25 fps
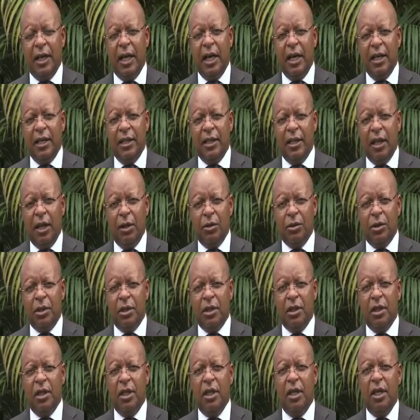carried
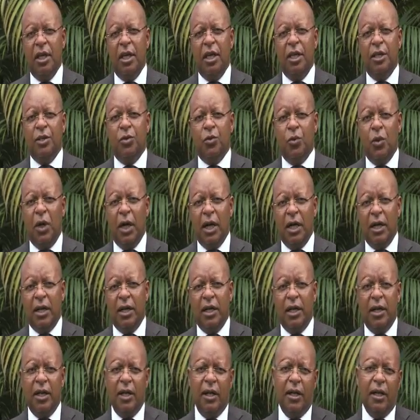out his
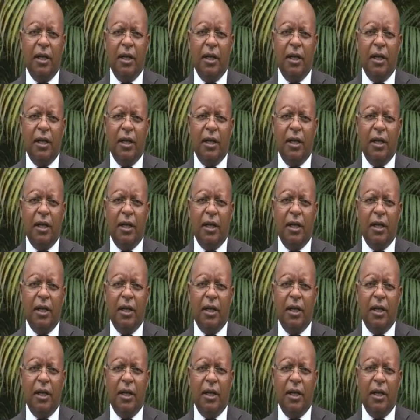work